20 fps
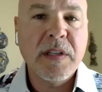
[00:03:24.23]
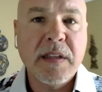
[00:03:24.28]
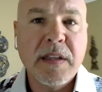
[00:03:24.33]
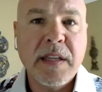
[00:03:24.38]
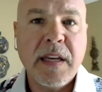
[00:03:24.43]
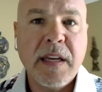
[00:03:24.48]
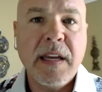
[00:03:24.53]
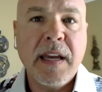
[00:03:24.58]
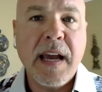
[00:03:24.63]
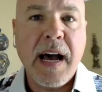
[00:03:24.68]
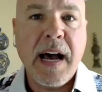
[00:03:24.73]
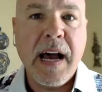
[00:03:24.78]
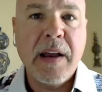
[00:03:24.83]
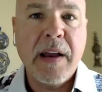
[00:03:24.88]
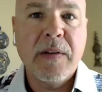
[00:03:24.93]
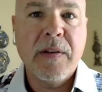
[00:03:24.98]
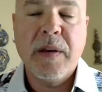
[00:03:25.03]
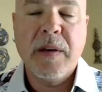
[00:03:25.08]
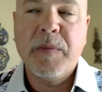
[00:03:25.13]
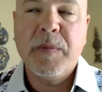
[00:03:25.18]
that they
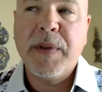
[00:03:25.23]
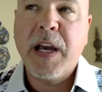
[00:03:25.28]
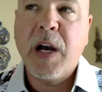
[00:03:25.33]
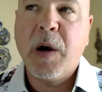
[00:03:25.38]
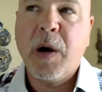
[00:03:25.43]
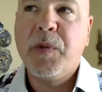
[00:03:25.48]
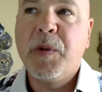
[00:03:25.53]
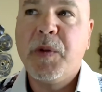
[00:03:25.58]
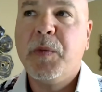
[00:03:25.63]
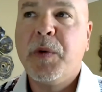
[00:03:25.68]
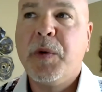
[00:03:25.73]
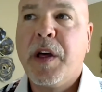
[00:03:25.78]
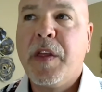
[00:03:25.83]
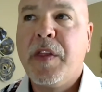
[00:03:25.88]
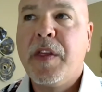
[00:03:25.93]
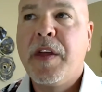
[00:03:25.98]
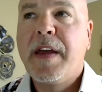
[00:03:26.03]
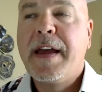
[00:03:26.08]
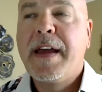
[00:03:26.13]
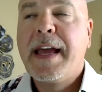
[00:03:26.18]
hired them to help them
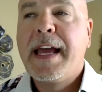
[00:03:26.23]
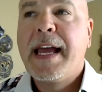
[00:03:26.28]
with.